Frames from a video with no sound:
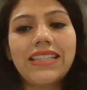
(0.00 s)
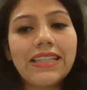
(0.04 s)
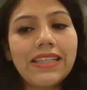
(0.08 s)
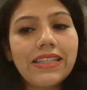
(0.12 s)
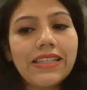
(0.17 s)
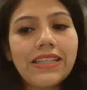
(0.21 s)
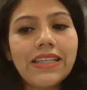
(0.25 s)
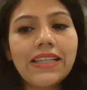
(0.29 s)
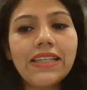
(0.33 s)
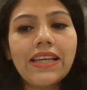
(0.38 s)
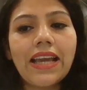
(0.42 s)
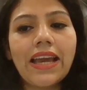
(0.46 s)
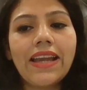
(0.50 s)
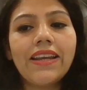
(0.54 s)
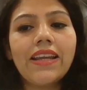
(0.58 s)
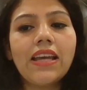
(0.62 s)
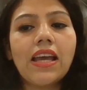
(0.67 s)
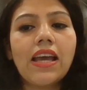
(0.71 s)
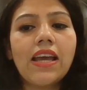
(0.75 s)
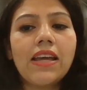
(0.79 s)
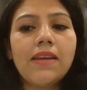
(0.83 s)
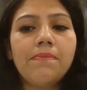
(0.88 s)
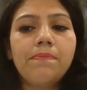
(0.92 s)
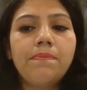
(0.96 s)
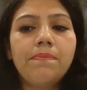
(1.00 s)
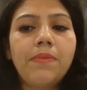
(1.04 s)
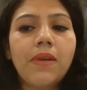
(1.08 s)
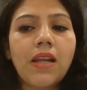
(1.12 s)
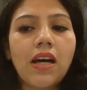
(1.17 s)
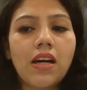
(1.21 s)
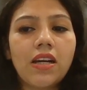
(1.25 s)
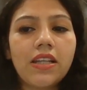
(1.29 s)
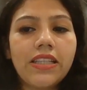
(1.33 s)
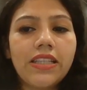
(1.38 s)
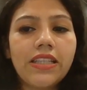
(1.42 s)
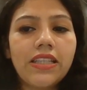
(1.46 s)
ticketing and, and
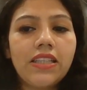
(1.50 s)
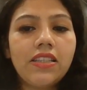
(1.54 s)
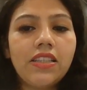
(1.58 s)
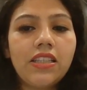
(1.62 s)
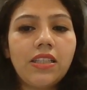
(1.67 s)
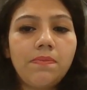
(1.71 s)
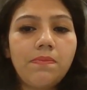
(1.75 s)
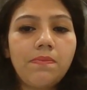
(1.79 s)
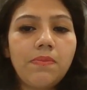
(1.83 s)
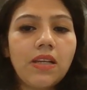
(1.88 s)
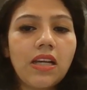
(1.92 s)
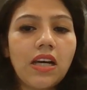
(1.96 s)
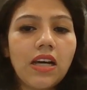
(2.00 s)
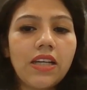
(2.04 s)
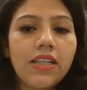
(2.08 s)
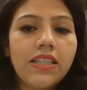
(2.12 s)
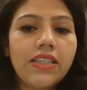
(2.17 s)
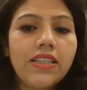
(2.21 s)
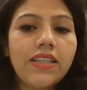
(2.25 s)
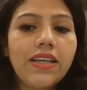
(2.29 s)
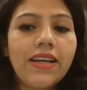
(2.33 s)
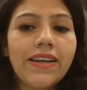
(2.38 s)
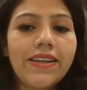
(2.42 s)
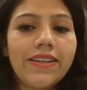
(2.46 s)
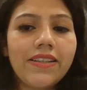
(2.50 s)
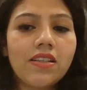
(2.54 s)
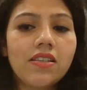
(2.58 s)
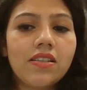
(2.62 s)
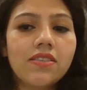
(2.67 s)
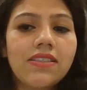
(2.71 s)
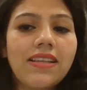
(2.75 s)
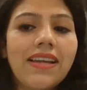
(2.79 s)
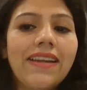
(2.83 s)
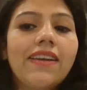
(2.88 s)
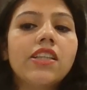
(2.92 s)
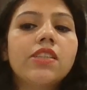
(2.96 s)
planning, deplaning
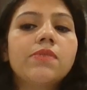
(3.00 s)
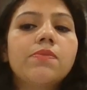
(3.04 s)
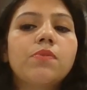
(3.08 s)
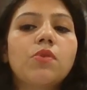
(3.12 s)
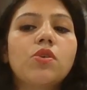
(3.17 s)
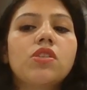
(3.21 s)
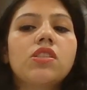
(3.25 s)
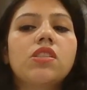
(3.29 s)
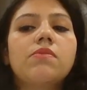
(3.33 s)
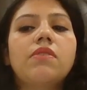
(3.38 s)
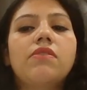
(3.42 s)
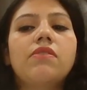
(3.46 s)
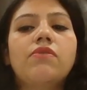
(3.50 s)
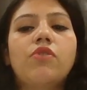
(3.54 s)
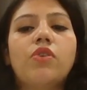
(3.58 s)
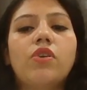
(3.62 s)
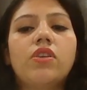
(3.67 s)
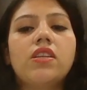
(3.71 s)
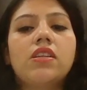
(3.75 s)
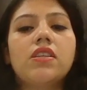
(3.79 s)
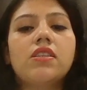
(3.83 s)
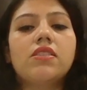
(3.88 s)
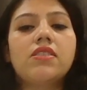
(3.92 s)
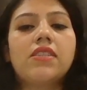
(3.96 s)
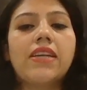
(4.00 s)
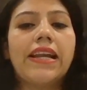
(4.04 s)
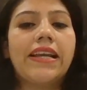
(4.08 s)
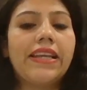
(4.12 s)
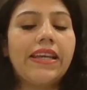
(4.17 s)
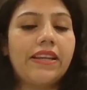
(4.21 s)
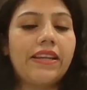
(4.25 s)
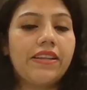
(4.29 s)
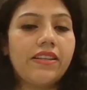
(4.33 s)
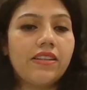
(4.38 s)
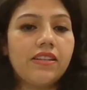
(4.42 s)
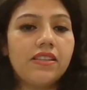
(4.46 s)
areas and responsible for their
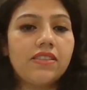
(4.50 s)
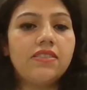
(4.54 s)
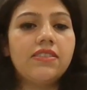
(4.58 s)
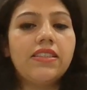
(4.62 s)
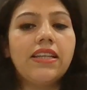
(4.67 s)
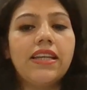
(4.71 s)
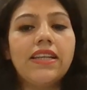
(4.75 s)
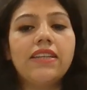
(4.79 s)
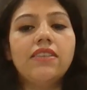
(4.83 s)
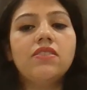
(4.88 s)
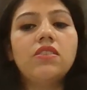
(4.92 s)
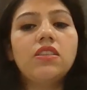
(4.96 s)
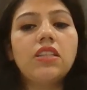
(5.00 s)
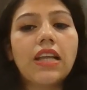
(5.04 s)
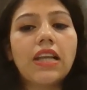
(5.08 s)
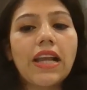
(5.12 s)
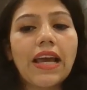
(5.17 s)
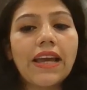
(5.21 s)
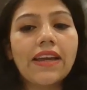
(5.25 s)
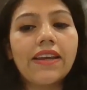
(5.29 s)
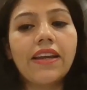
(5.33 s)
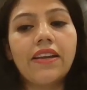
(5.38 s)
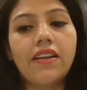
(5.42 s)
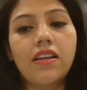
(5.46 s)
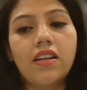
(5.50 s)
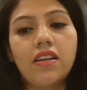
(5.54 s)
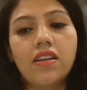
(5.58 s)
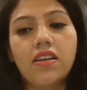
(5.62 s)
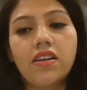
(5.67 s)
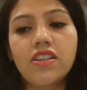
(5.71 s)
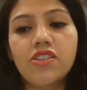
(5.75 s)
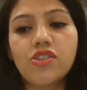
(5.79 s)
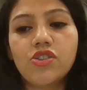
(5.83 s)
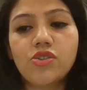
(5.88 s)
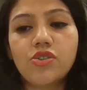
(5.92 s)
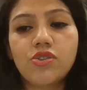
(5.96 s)
assigned areas. Then track and
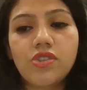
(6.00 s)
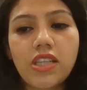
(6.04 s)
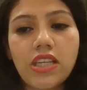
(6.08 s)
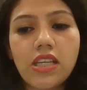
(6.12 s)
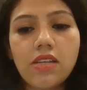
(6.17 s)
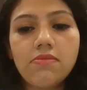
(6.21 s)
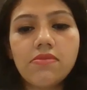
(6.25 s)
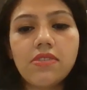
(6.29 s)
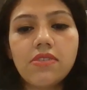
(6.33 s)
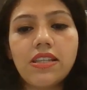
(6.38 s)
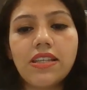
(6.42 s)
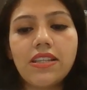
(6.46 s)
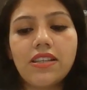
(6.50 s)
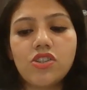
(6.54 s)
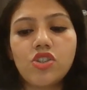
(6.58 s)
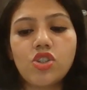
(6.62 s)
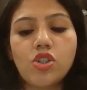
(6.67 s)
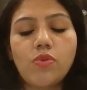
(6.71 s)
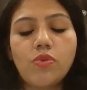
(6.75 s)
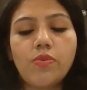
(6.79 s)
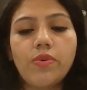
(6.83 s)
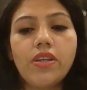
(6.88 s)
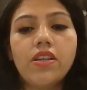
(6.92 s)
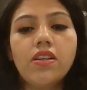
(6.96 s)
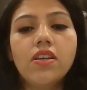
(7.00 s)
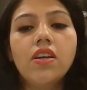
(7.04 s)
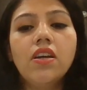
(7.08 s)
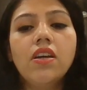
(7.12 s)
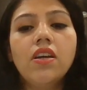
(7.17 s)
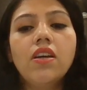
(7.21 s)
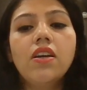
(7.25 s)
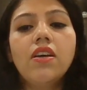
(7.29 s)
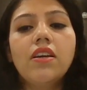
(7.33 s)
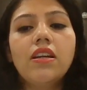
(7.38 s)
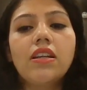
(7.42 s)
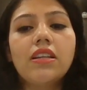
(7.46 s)
encourage teams in achieving
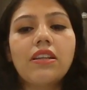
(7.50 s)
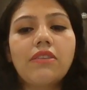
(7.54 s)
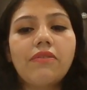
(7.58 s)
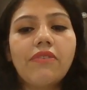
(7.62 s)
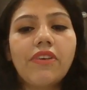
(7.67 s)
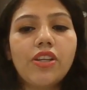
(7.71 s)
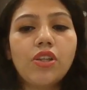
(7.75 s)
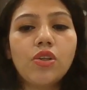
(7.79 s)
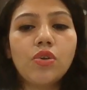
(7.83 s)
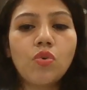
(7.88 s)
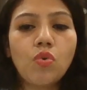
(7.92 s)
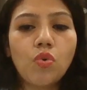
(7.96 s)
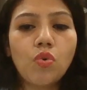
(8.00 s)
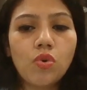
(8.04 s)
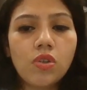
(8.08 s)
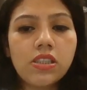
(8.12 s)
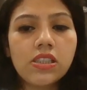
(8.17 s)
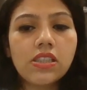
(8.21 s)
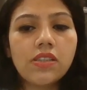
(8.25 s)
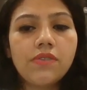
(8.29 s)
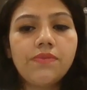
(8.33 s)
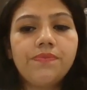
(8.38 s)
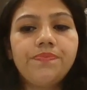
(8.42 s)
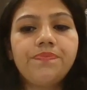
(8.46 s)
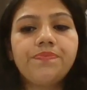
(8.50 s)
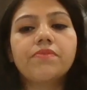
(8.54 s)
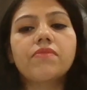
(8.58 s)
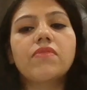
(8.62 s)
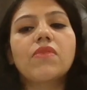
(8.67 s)
revenue goals.